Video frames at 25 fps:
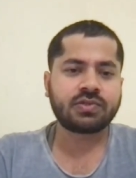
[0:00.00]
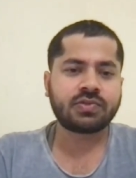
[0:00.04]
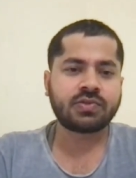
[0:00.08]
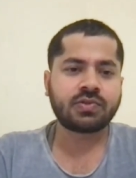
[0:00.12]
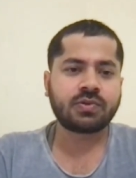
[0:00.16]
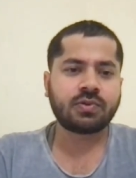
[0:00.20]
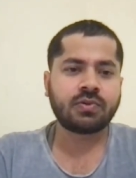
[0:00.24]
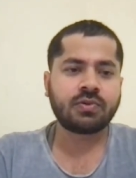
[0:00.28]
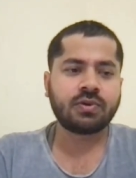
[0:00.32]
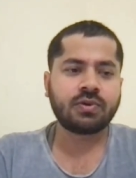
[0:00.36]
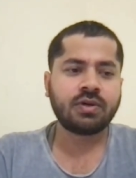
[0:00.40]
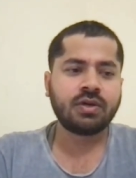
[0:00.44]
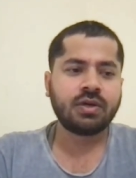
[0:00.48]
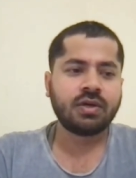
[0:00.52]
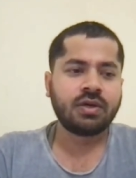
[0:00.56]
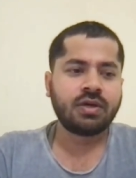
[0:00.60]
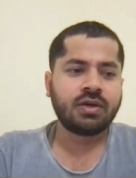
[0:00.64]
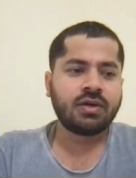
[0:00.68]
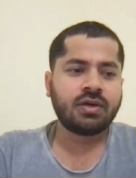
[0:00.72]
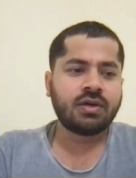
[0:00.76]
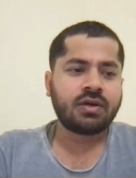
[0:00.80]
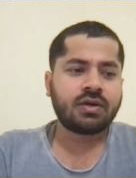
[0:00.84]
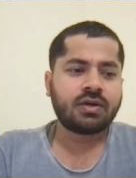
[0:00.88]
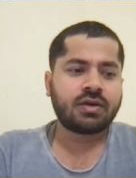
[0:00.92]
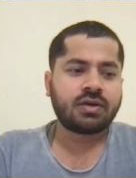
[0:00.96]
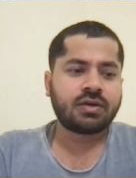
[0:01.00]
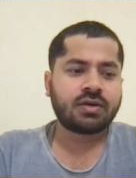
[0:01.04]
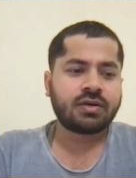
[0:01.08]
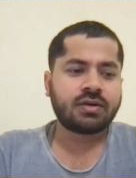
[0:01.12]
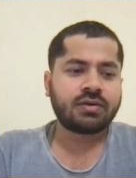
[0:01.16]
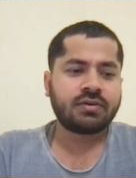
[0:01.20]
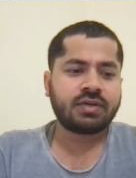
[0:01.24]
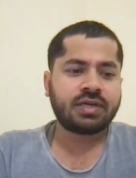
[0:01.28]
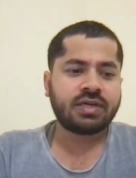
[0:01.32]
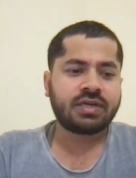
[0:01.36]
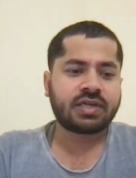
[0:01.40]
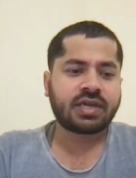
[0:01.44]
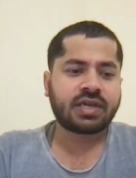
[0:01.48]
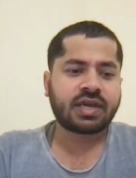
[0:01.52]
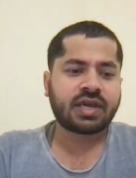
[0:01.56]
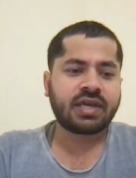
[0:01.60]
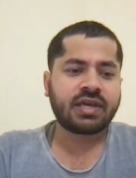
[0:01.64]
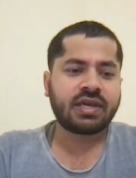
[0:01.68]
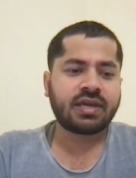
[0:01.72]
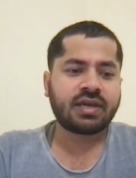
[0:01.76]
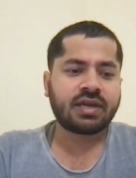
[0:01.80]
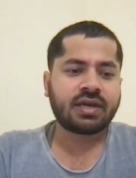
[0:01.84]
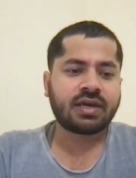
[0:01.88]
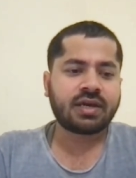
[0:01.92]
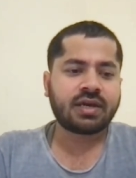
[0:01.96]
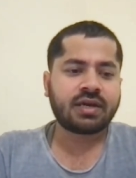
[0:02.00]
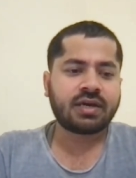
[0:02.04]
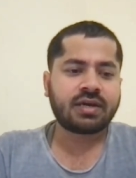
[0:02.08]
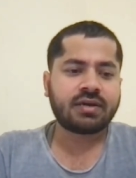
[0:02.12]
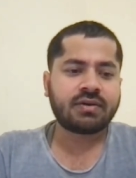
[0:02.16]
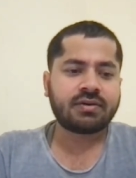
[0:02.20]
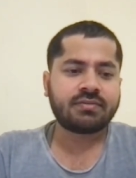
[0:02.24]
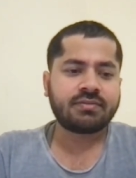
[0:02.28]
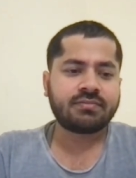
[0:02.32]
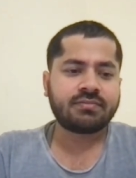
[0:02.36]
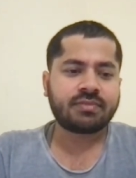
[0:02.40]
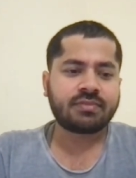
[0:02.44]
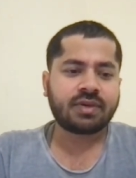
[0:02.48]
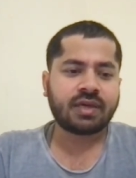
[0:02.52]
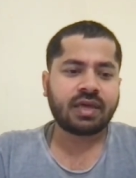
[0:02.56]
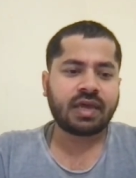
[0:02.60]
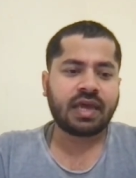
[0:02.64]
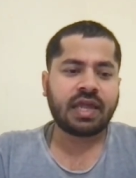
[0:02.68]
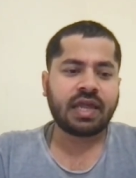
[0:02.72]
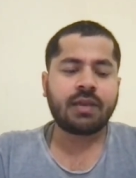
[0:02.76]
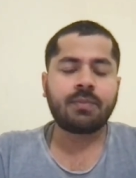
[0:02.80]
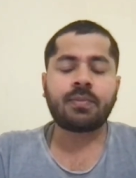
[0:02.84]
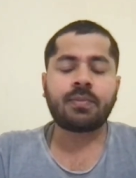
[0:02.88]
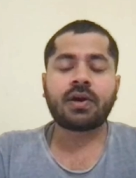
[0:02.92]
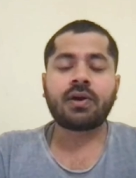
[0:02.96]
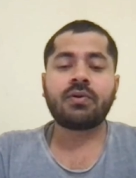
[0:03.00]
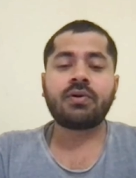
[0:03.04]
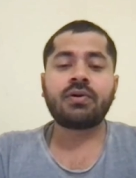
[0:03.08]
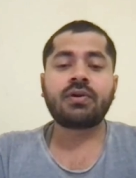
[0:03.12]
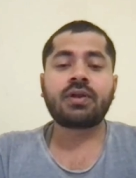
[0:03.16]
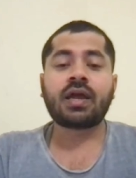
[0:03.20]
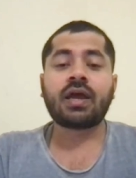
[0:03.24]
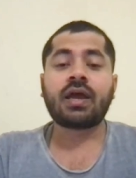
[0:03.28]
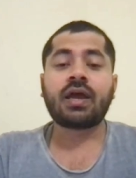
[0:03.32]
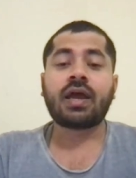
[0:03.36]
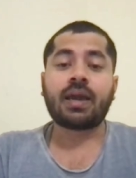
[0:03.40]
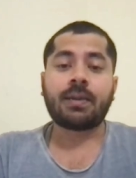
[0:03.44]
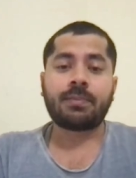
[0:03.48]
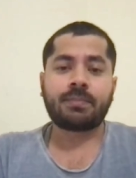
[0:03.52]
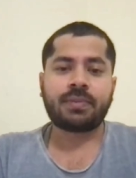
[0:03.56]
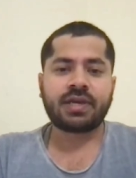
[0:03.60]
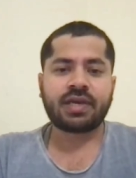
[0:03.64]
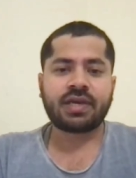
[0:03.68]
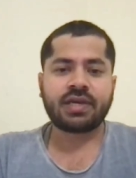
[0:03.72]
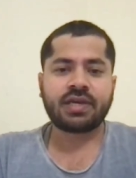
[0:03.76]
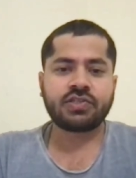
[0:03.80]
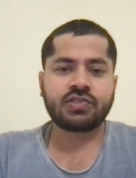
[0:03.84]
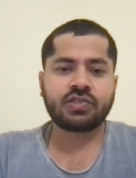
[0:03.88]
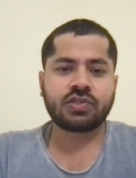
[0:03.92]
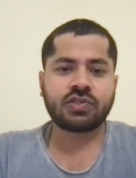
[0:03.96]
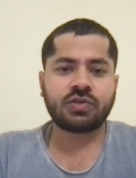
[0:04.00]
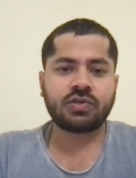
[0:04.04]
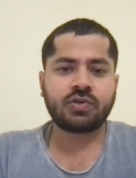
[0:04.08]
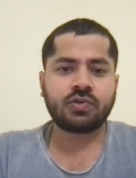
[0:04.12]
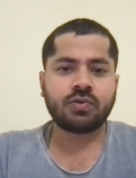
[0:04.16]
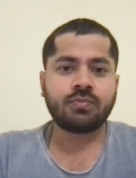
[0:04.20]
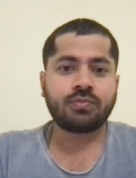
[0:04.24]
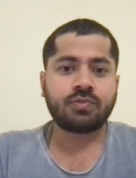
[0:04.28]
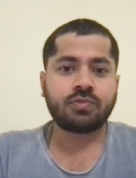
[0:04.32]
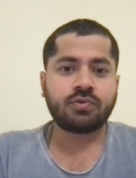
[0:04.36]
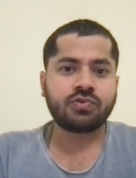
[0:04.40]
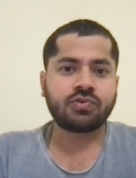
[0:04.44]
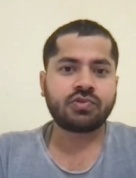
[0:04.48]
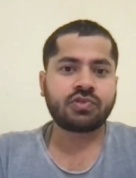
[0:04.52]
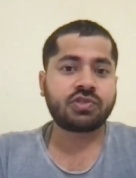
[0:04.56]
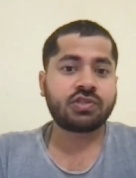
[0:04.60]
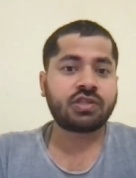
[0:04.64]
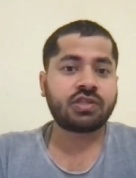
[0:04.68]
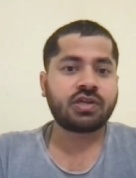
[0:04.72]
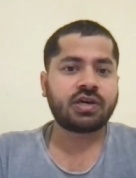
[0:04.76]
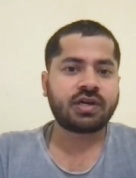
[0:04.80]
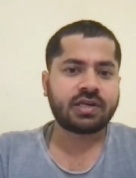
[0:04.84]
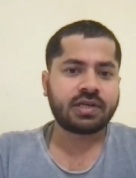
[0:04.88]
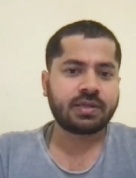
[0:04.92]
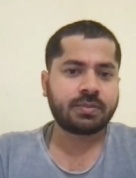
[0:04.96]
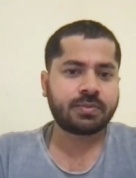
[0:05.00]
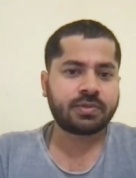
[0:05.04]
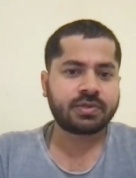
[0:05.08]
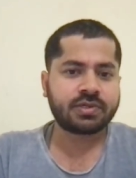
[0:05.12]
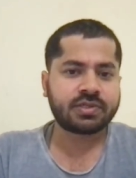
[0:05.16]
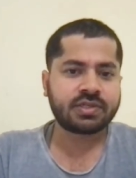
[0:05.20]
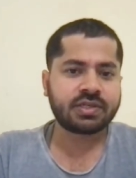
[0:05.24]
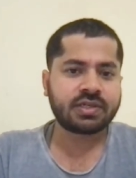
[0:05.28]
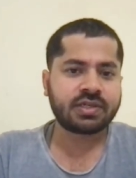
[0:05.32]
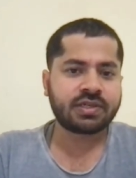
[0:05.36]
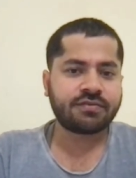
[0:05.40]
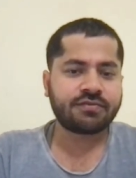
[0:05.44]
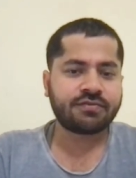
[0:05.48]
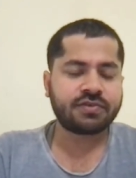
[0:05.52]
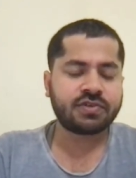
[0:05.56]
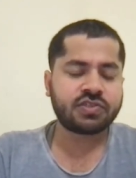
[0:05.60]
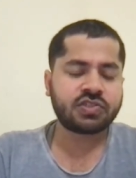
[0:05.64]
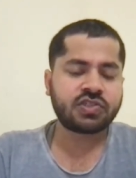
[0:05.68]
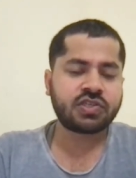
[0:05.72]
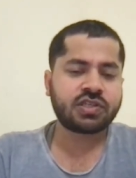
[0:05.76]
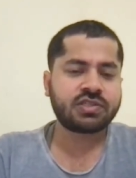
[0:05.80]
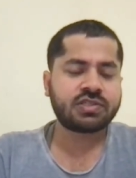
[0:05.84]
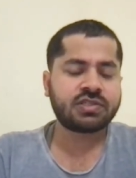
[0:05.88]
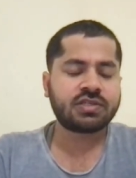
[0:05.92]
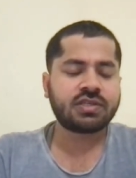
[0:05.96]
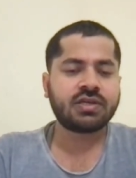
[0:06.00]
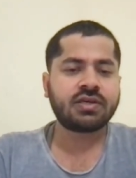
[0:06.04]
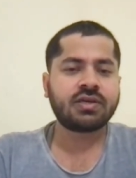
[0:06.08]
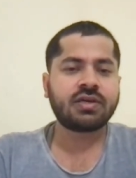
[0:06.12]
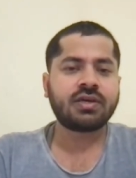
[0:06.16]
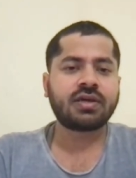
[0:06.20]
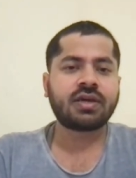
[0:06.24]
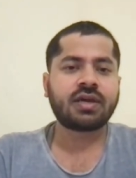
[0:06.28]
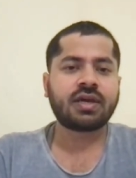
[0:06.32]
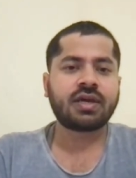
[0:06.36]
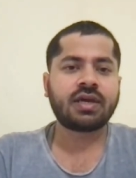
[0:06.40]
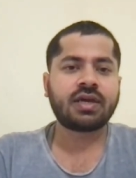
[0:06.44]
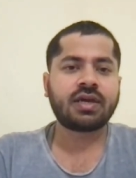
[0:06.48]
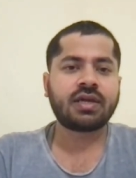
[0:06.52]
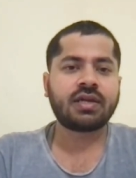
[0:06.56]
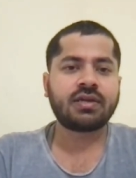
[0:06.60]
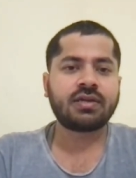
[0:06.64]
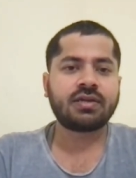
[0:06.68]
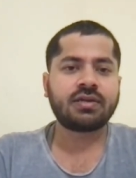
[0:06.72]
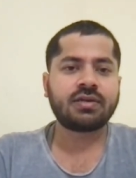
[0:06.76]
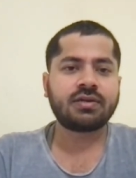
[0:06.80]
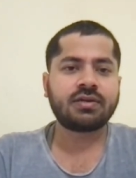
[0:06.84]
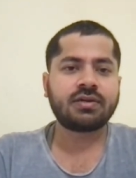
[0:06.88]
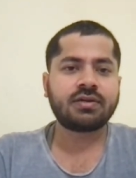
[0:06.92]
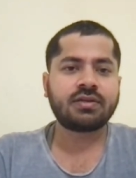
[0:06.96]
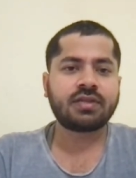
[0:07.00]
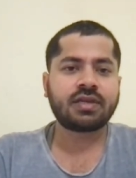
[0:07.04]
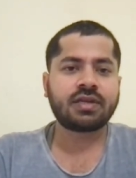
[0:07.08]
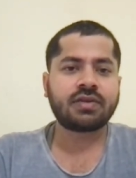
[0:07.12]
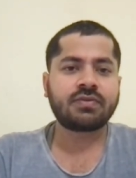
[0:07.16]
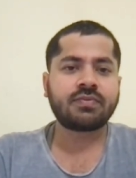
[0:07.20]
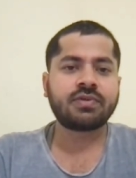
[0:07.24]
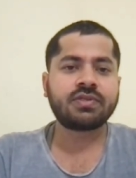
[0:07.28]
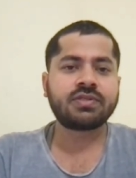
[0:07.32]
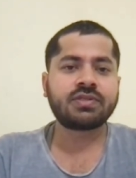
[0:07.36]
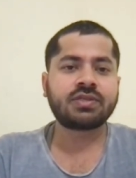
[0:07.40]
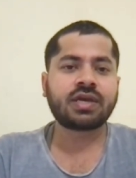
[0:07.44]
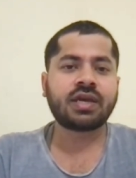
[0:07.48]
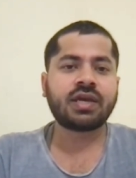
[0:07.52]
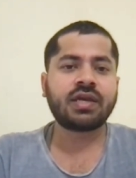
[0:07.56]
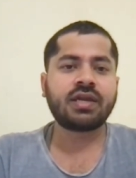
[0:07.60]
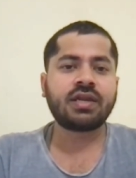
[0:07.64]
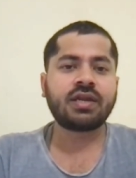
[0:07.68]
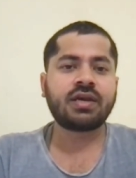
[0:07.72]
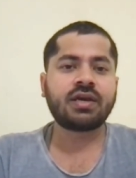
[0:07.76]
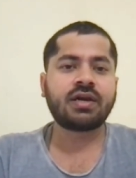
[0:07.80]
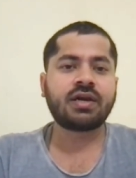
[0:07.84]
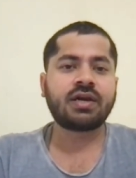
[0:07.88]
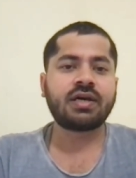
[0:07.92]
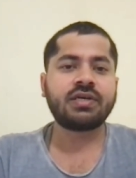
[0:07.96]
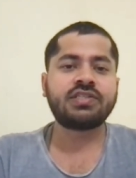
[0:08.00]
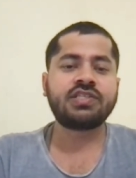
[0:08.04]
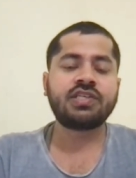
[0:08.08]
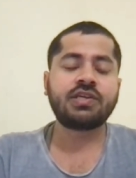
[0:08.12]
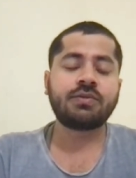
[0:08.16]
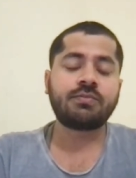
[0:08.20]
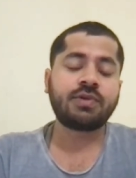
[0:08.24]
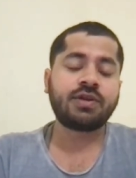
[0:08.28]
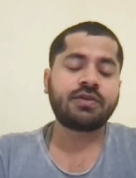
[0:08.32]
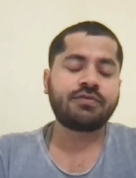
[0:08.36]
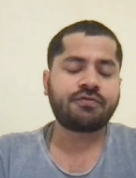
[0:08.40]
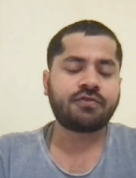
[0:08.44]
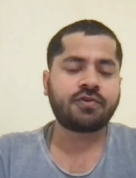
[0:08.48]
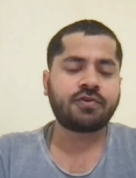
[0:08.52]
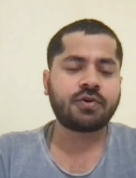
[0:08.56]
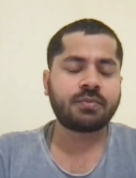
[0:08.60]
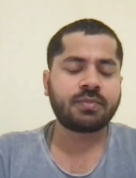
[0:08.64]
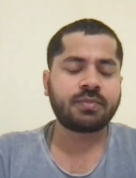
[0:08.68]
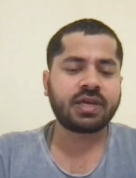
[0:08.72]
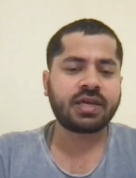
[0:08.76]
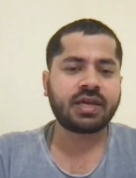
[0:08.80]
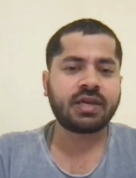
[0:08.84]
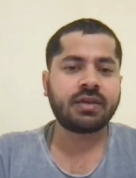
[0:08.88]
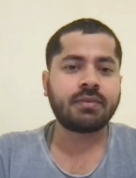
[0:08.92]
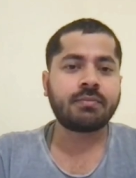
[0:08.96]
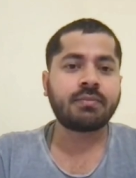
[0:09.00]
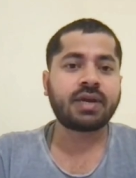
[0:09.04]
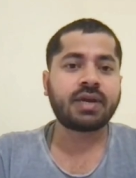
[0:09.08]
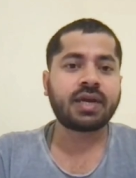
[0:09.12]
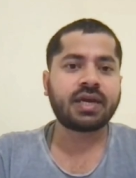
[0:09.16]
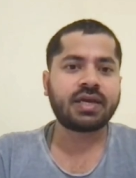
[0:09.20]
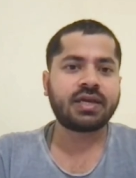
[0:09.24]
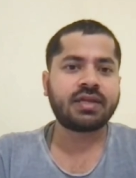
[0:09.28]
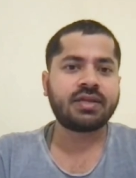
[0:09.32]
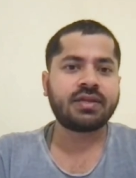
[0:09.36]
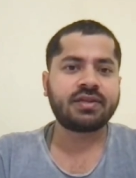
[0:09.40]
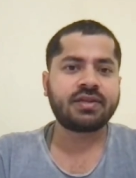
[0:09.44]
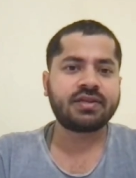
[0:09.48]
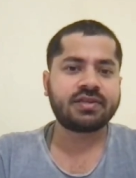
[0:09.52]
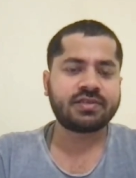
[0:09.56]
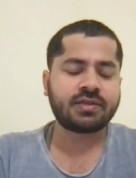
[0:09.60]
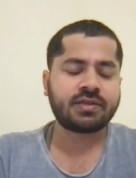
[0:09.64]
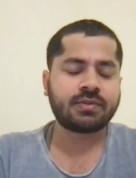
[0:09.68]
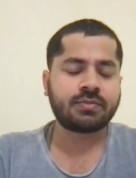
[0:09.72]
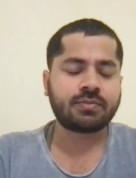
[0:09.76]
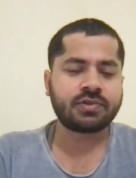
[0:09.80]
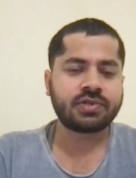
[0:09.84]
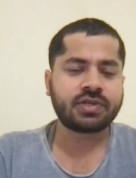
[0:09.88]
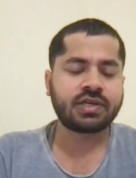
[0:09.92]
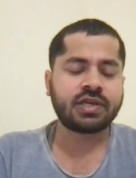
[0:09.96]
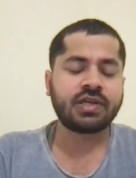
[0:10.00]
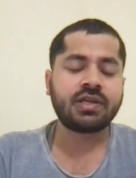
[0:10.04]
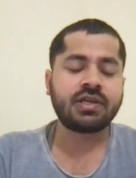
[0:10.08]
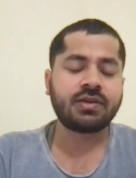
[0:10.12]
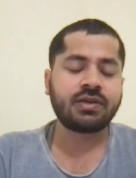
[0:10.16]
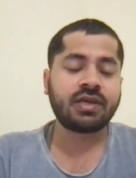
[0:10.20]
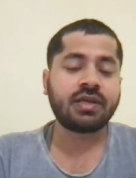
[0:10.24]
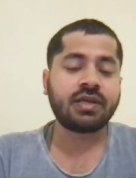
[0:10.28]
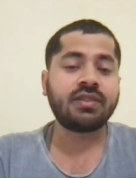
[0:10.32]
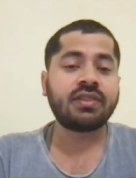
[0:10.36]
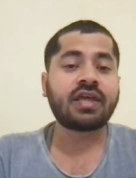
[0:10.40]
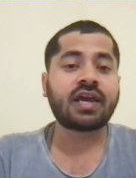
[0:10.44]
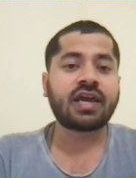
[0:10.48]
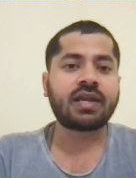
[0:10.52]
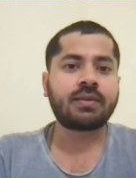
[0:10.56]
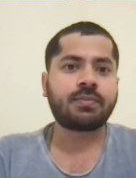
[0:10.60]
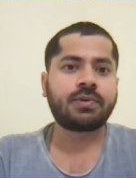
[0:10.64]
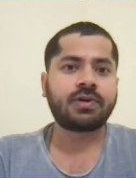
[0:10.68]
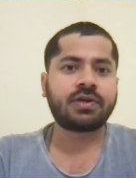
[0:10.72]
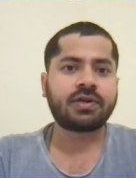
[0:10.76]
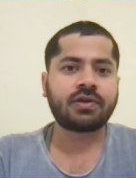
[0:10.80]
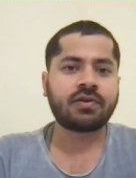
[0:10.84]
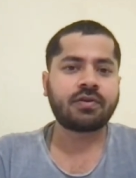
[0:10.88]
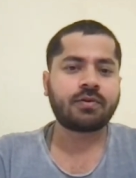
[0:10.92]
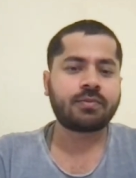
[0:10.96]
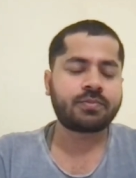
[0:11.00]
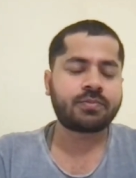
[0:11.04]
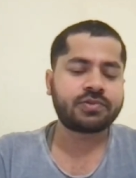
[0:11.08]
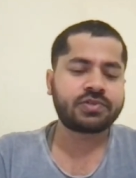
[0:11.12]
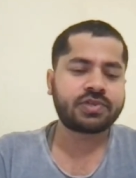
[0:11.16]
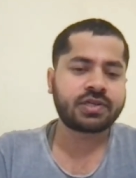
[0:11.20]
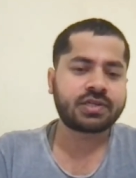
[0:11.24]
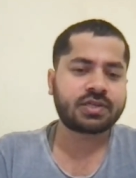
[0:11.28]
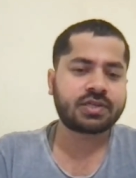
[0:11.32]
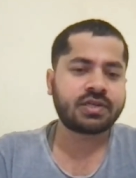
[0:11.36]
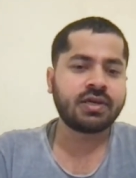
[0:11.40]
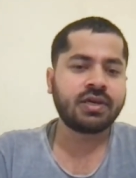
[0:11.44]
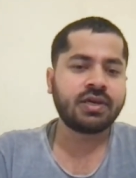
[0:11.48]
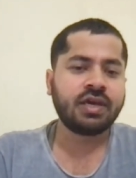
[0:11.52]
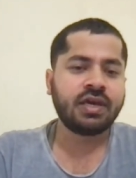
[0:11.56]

So uh, it kinda help our application to boost 30% efficiency and uh, that was kinda achievement for me in my recent project in, in that particular project